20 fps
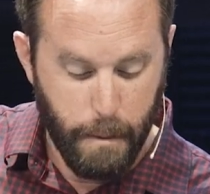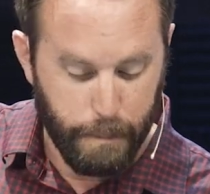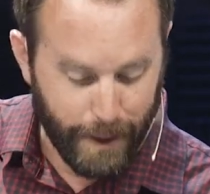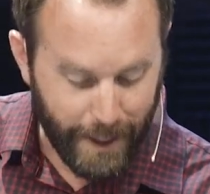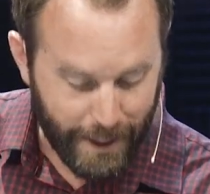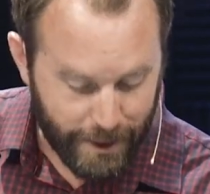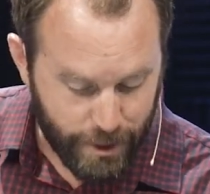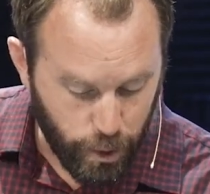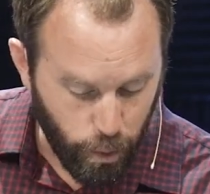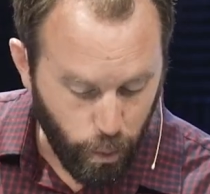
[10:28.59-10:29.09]

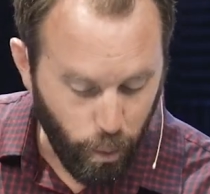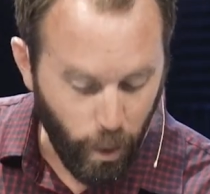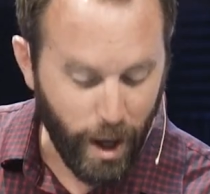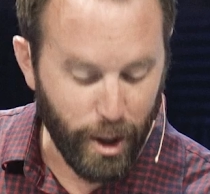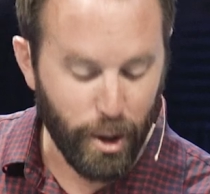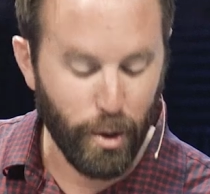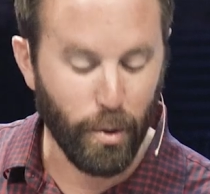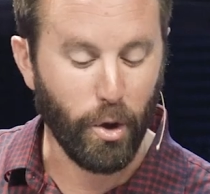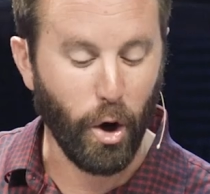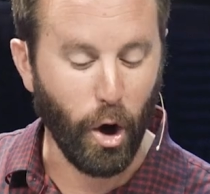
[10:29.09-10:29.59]
But as the
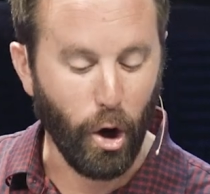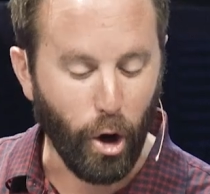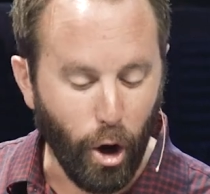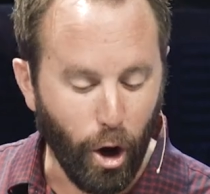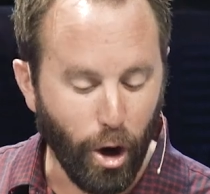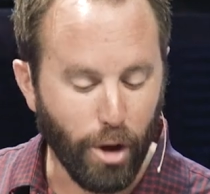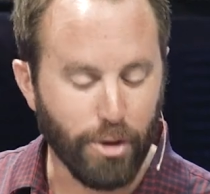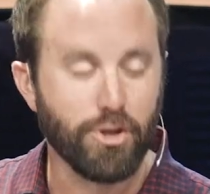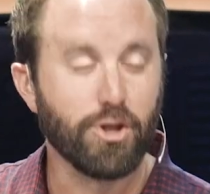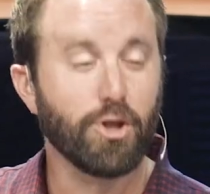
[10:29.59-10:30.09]
one who
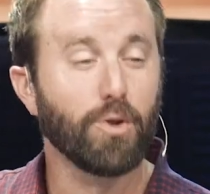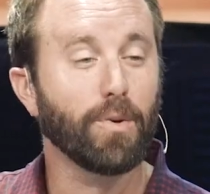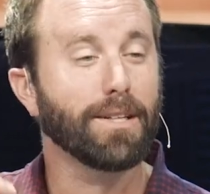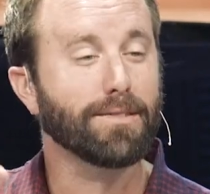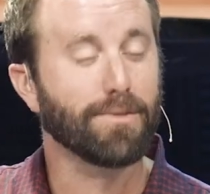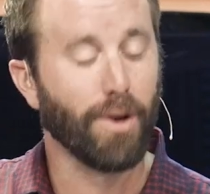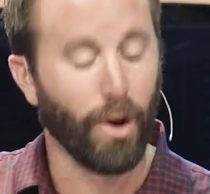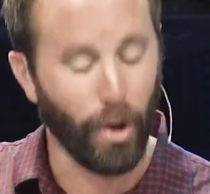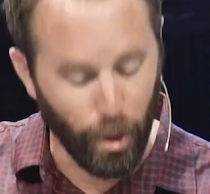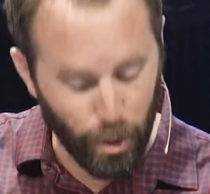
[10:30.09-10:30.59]
called you
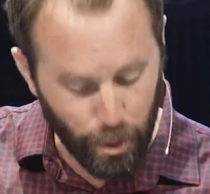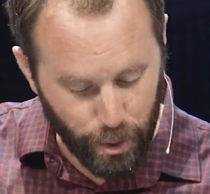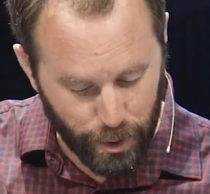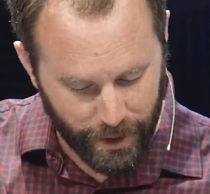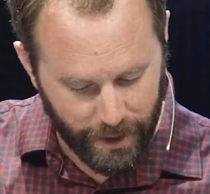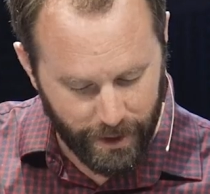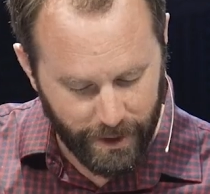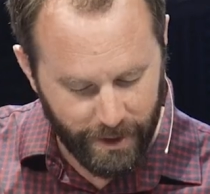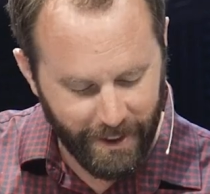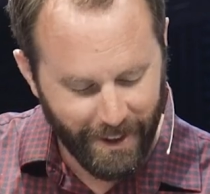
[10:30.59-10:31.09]
is
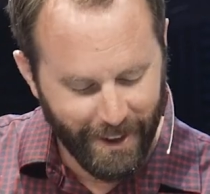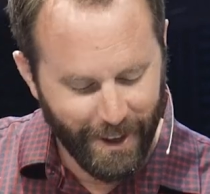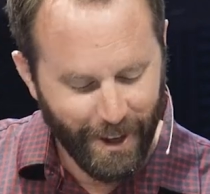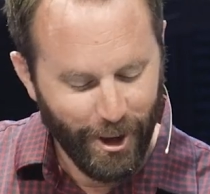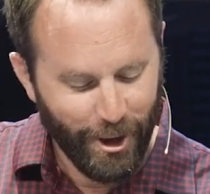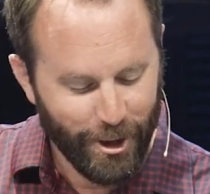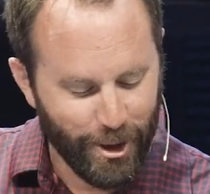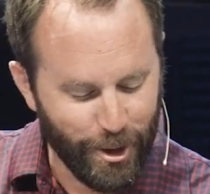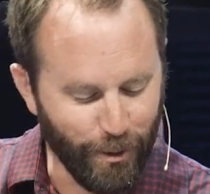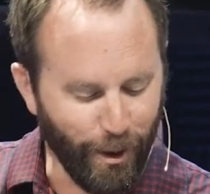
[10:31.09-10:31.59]
holy,
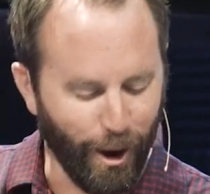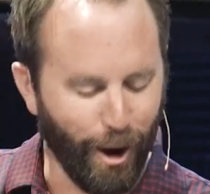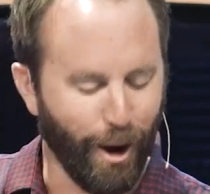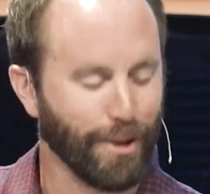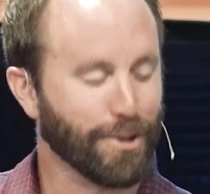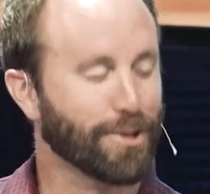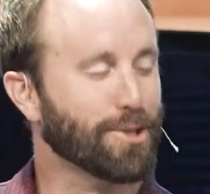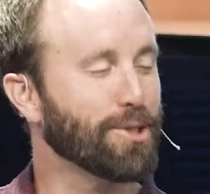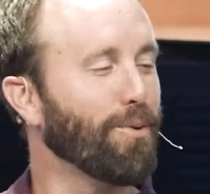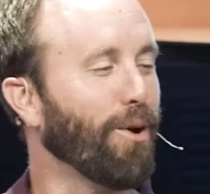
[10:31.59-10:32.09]
you
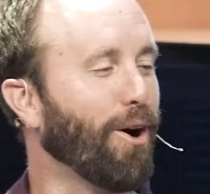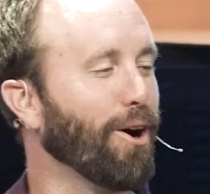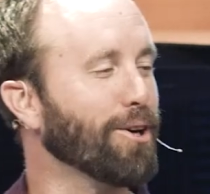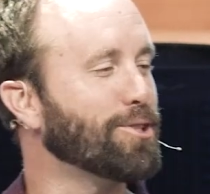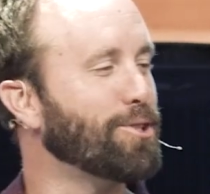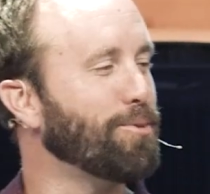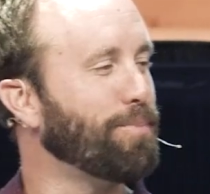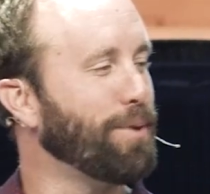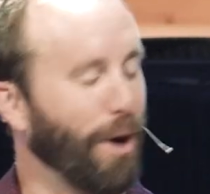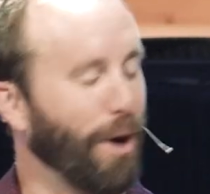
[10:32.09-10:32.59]
also are to